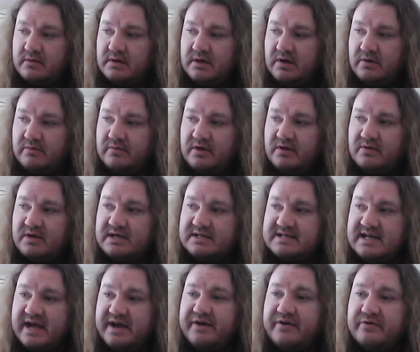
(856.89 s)
you
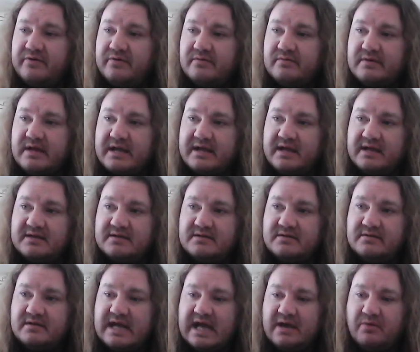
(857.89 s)
could tell like
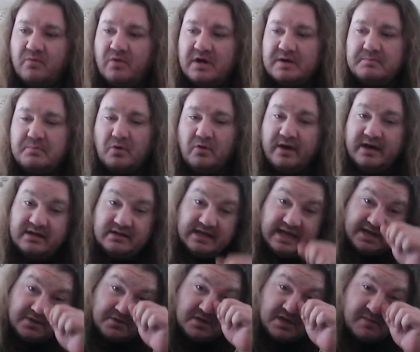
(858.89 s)
at one point
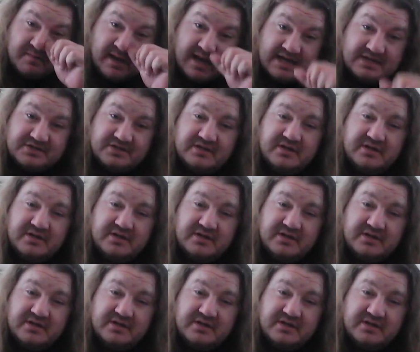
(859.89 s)
later in the match,